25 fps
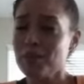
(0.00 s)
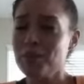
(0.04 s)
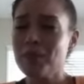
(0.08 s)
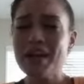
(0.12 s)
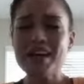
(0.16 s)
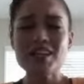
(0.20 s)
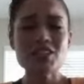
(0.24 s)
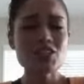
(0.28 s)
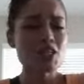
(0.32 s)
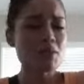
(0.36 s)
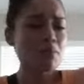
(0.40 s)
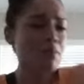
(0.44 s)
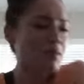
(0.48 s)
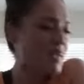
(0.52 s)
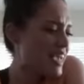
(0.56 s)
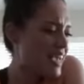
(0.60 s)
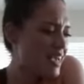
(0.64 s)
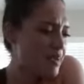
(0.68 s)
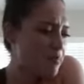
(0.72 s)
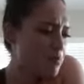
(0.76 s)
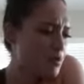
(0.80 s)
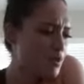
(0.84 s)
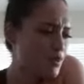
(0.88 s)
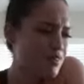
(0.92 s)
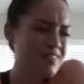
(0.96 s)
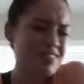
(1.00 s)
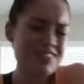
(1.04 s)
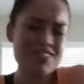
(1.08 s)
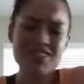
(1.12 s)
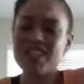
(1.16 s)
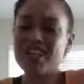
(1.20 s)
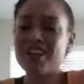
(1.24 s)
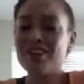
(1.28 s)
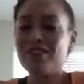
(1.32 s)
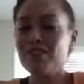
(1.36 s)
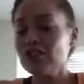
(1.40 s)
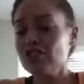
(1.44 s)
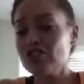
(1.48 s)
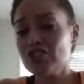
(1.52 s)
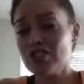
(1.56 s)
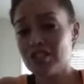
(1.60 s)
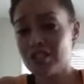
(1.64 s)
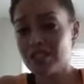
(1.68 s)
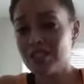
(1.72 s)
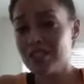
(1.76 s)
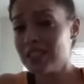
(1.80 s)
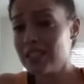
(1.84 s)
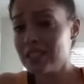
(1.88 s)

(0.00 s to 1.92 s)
actually people in general, just